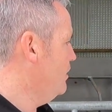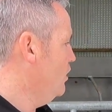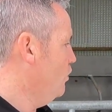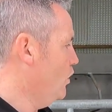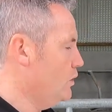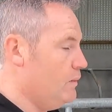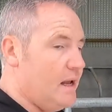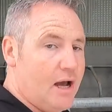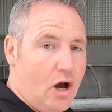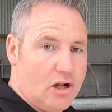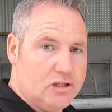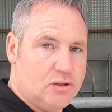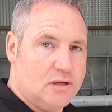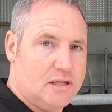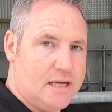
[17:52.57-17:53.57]
One way
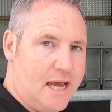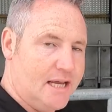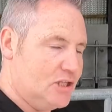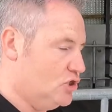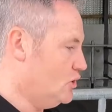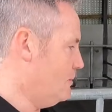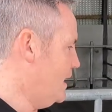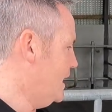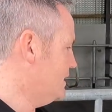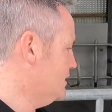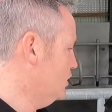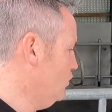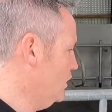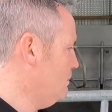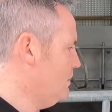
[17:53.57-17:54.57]
also to test your mask,
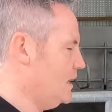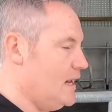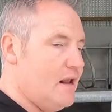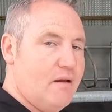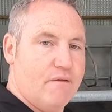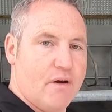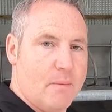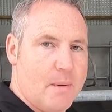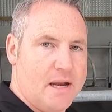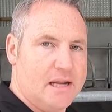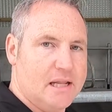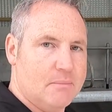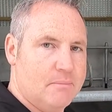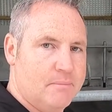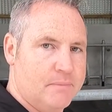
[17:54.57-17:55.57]
you wouldn't believe how many of
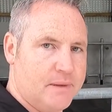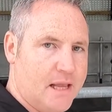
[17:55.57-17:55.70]
them